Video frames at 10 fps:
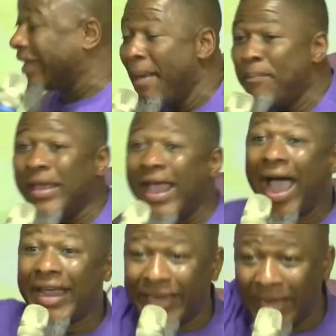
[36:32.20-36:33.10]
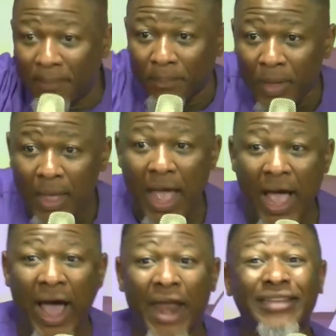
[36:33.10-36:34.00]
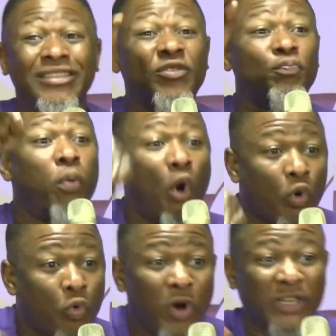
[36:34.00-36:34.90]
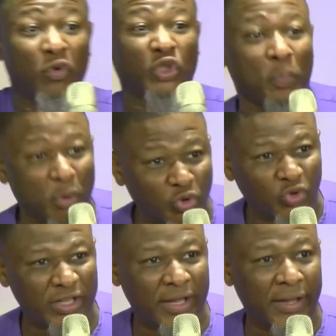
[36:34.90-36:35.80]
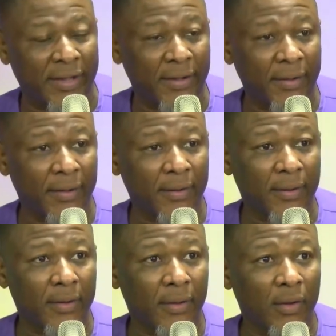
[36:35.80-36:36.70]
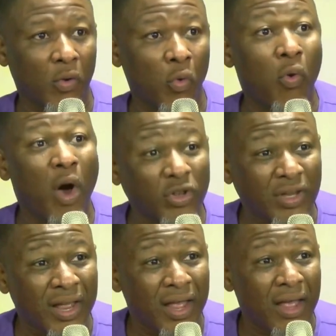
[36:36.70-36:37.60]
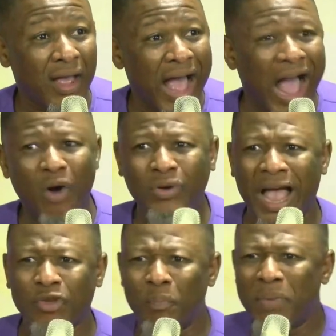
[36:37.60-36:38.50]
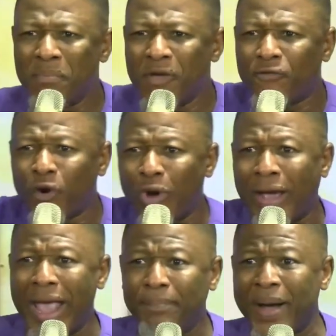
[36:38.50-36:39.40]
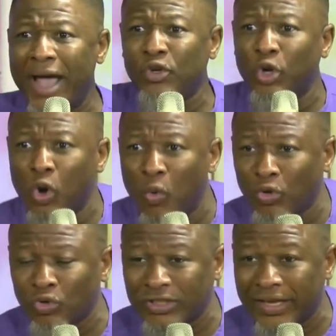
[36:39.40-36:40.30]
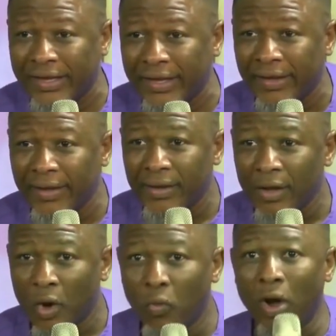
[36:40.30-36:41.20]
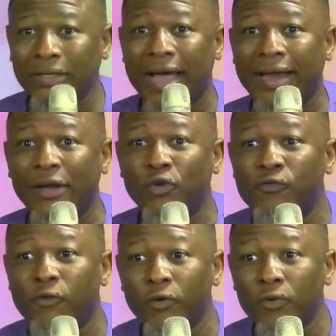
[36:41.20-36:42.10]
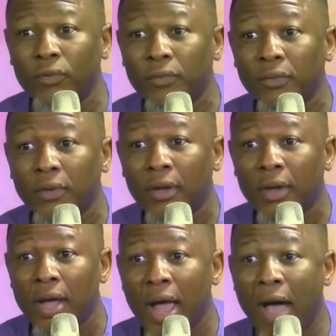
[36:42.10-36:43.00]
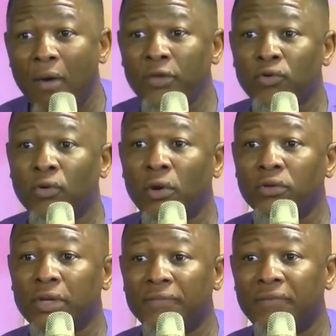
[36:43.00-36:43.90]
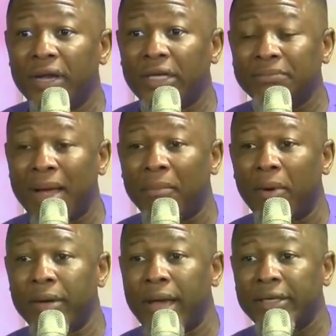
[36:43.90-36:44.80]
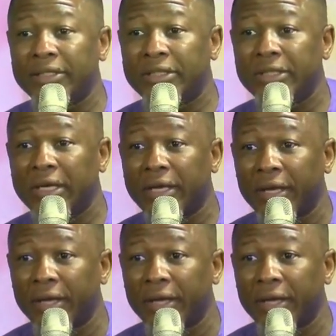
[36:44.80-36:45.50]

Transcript: came behind him and spoke what he was supposed to say. What? How can you be before your helper? You don't know what to say. What can I do for you? I want to go to the village. My mother is sick.